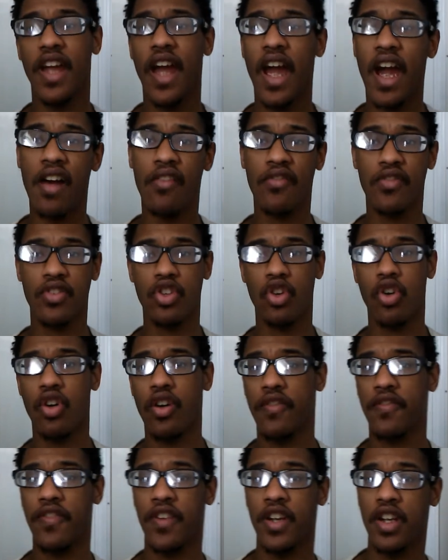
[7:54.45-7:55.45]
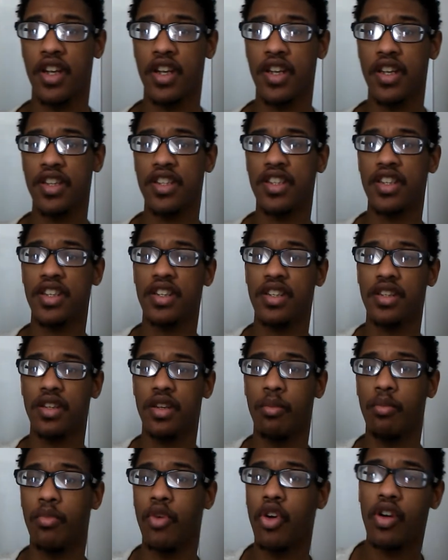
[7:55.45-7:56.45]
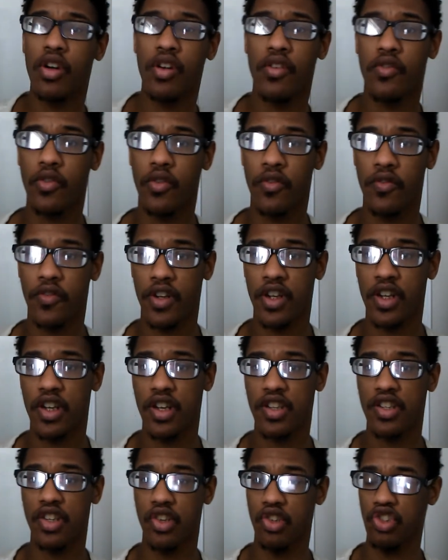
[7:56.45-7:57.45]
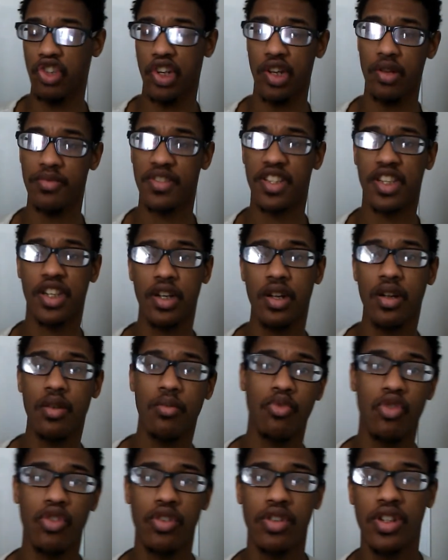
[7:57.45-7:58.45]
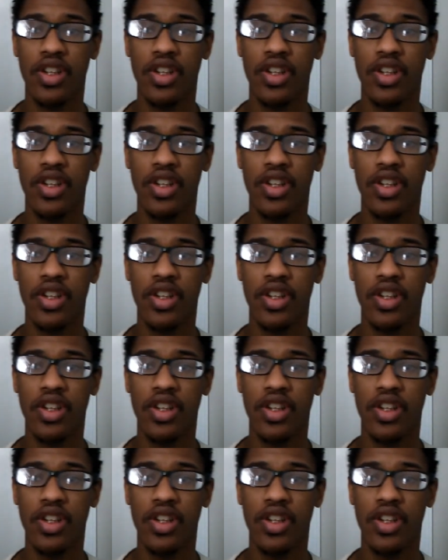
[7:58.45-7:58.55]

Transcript: Avatar fans and the Marvel fans and James Cameron.